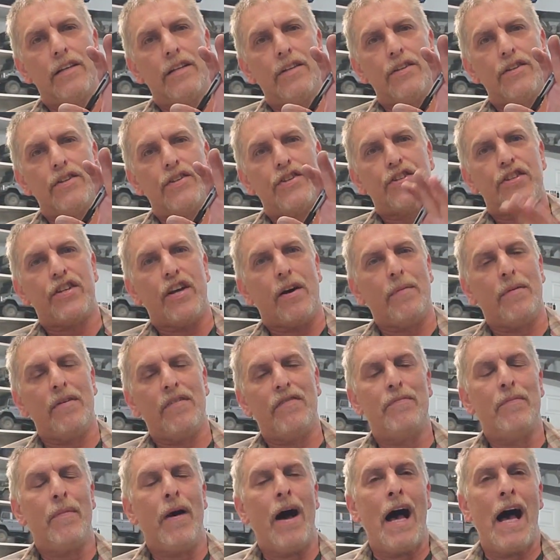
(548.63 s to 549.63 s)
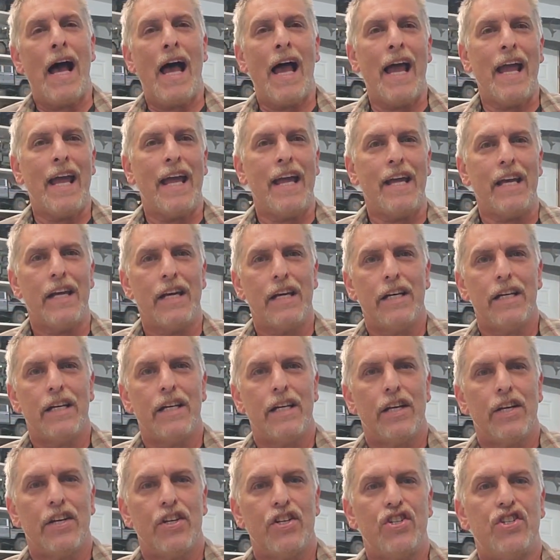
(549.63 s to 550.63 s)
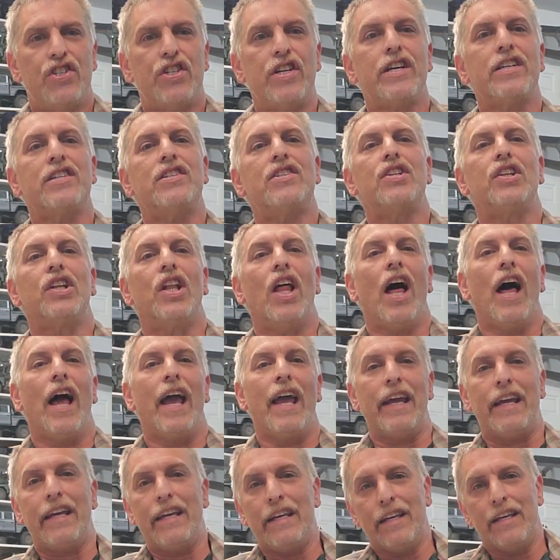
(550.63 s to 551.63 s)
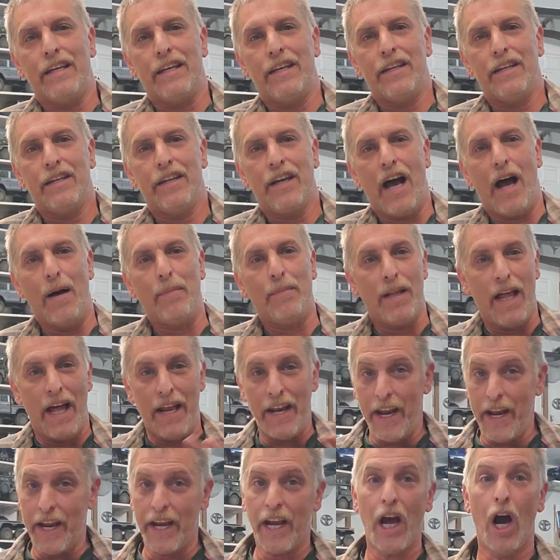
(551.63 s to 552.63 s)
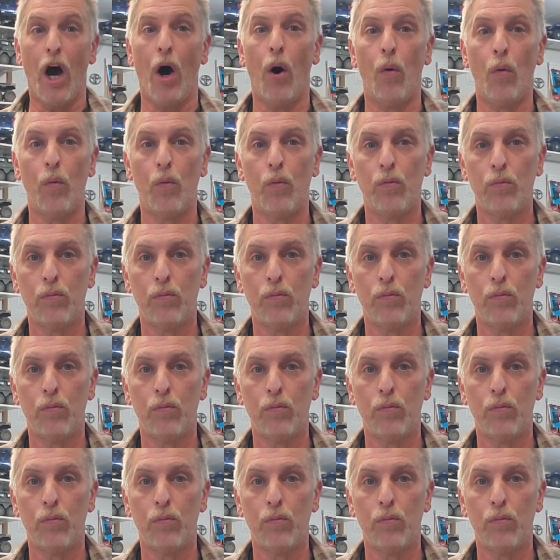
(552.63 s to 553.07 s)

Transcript: some of my dislike, I'm letting it go.